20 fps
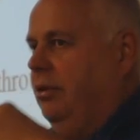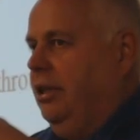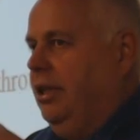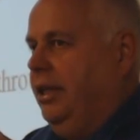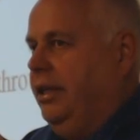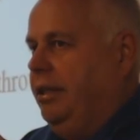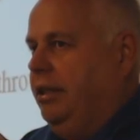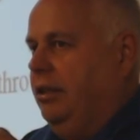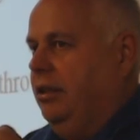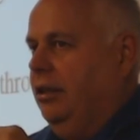we
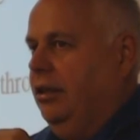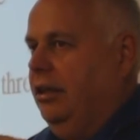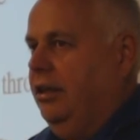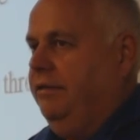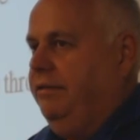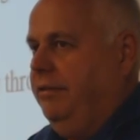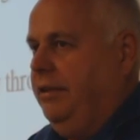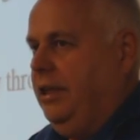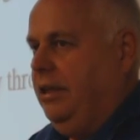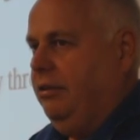light it
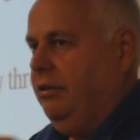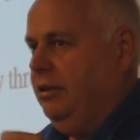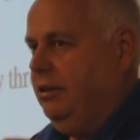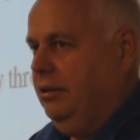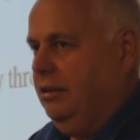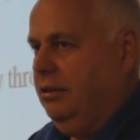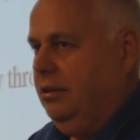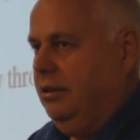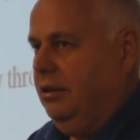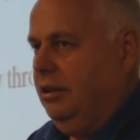off, now
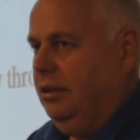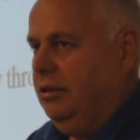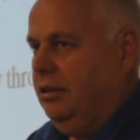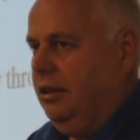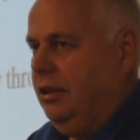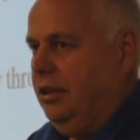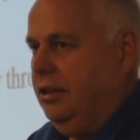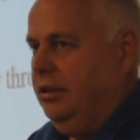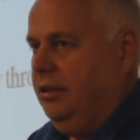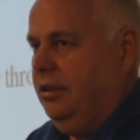it's an
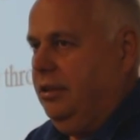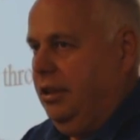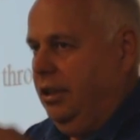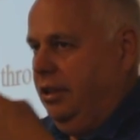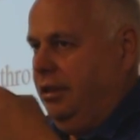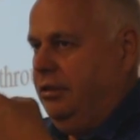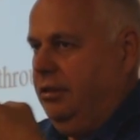exhaust thing,